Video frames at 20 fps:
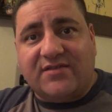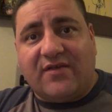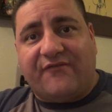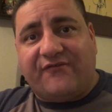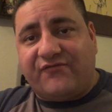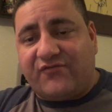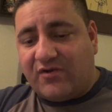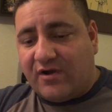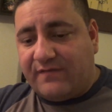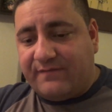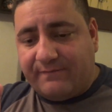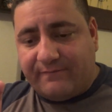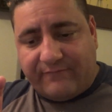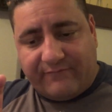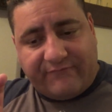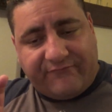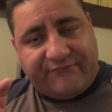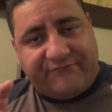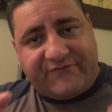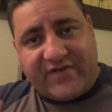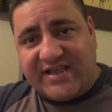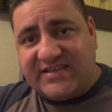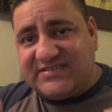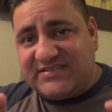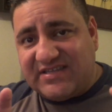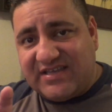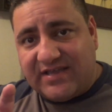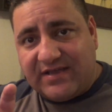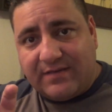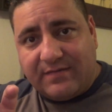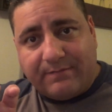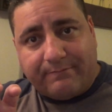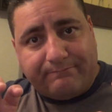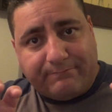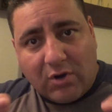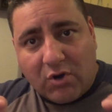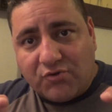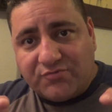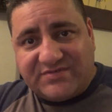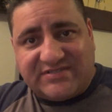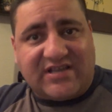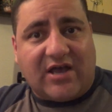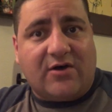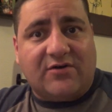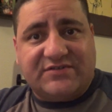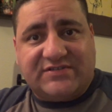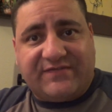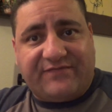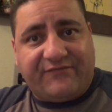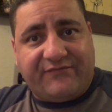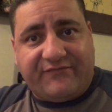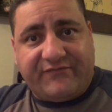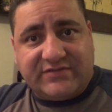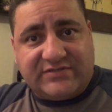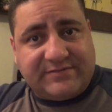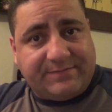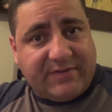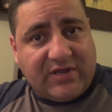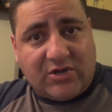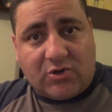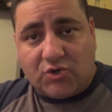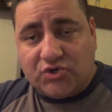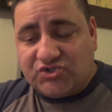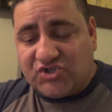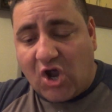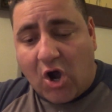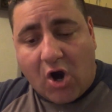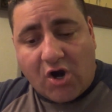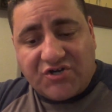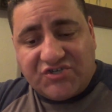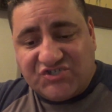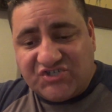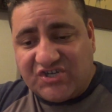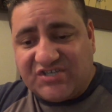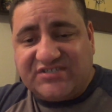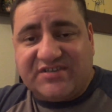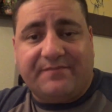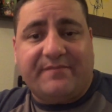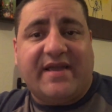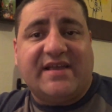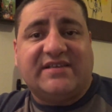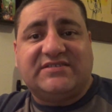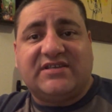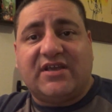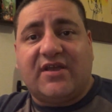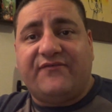The front facing boom sounds speakers are just amazing.